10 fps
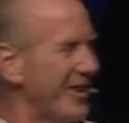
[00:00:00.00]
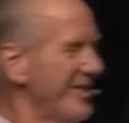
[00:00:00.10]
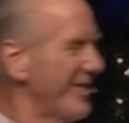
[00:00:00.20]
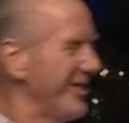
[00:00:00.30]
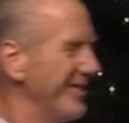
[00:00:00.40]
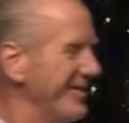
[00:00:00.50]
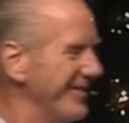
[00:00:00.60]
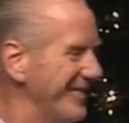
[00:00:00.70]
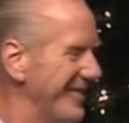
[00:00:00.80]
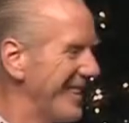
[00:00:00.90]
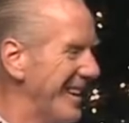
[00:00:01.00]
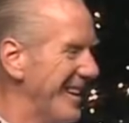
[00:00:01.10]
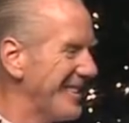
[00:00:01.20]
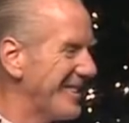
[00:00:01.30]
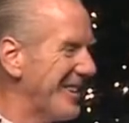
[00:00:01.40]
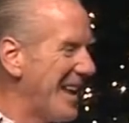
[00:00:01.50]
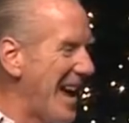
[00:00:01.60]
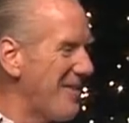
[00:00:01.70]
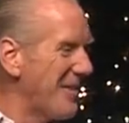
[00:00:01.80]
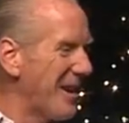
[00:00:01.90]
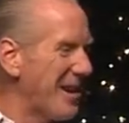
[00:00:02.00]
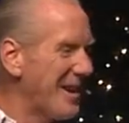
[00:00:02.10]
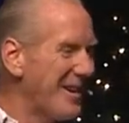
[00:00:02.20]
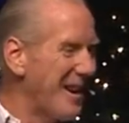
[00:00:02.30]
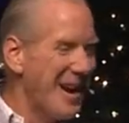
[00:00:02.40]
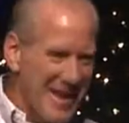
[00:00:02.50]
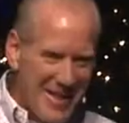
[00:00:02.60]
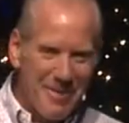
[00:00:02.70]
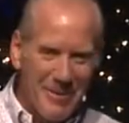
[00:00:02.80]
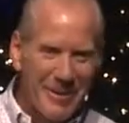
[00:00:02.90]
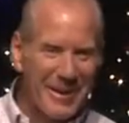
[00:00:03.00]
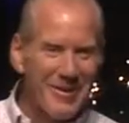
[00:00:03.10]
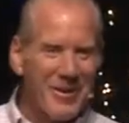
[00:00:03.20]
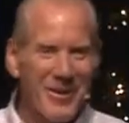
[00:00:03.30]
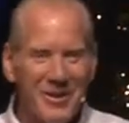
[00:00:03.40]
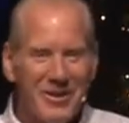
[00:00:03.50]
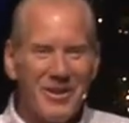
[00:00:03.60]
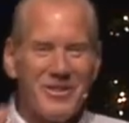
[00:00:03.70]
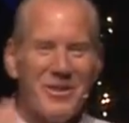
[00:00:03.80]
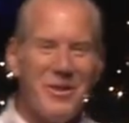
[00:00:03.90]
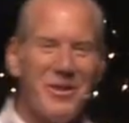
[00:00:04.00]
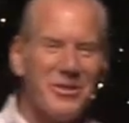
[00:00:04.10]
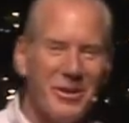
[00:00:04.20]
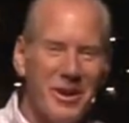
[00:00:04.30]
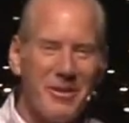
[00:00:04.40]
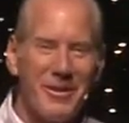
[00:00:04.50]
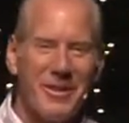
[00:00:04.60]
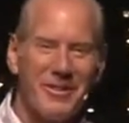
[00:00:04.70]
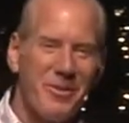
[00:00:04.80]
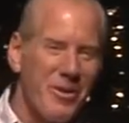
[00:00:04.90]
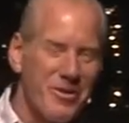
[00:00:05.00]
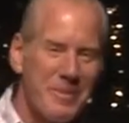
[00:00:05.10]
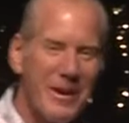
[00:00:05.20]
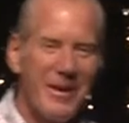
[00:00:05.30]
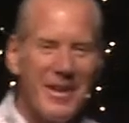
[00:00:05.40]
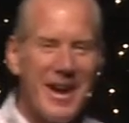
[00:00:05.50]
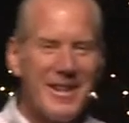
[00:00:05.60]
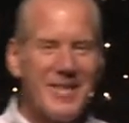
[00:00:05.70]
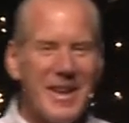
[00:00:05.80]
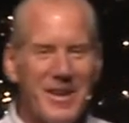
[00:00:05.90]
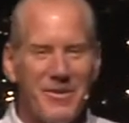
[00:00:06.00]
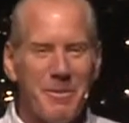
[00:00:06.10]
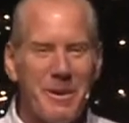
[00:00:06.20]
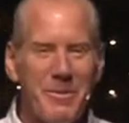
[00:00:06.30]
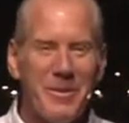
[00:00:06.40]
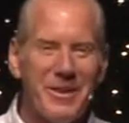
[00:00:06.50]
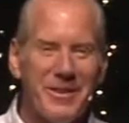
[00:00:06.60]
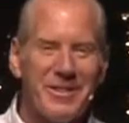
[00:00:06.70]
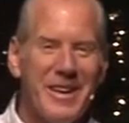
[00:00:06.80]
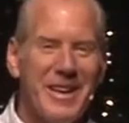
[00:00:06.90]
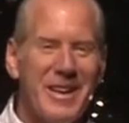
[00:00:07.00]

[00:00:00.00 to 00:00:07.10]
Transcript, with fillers: Church. It is good to have you here uh, in the building. Of course, those of you who are joining with us and worshiping online, thank you for being with us.